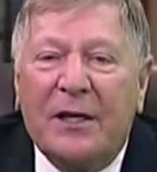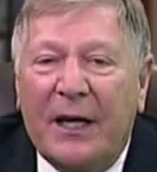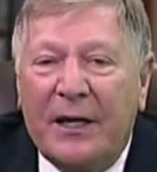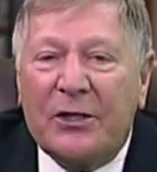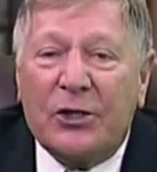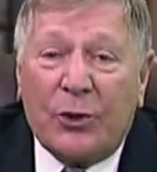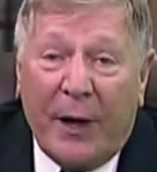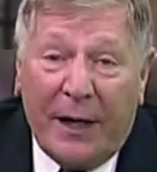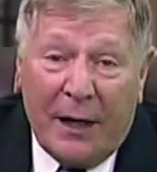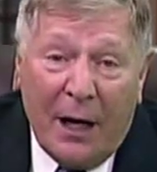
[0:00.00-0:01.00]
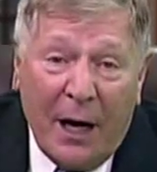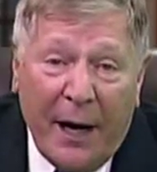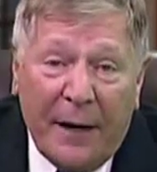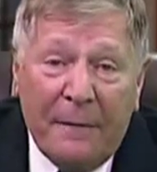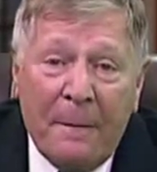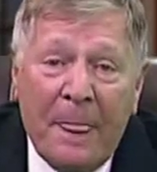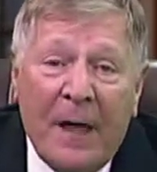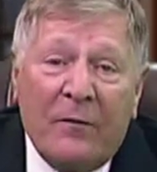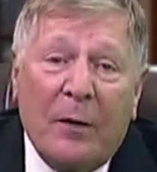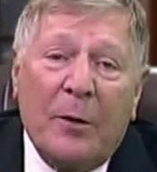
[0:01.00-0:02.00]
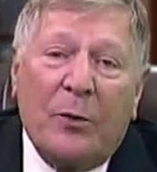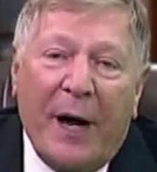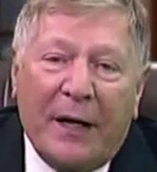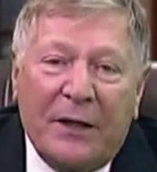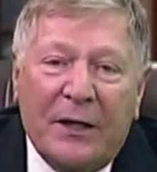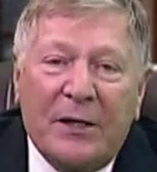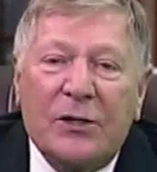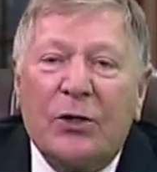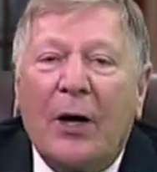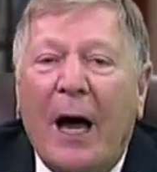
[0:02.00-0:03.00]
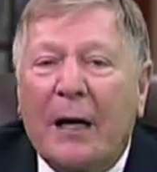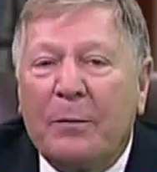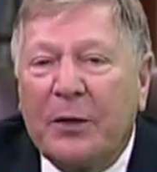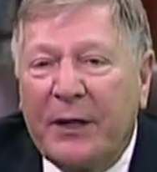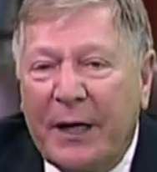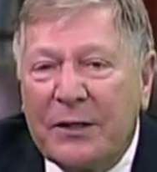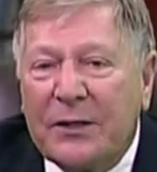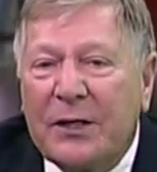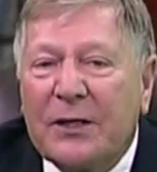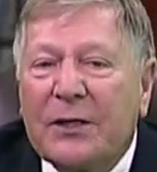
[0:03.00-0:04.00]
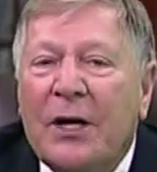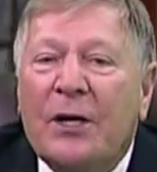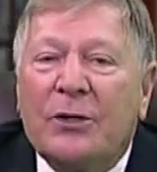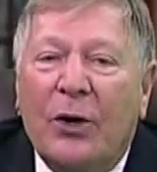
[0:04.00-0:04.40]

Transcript: neat, straight line from erectus to heidelbergensis to